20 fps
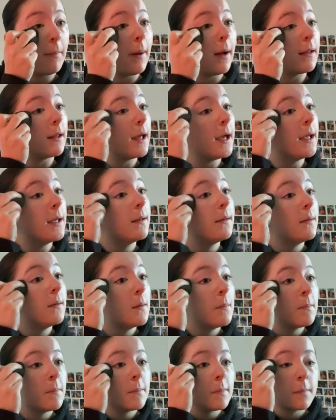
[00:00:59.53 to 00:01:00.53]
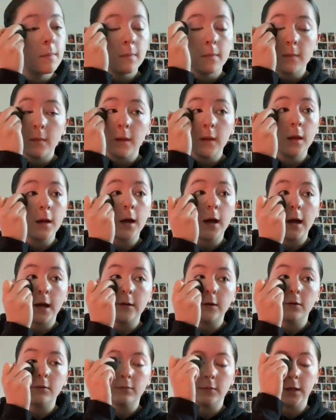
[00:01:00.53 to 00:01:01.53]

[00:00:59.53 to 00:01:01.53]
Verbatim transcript: ballet. I don't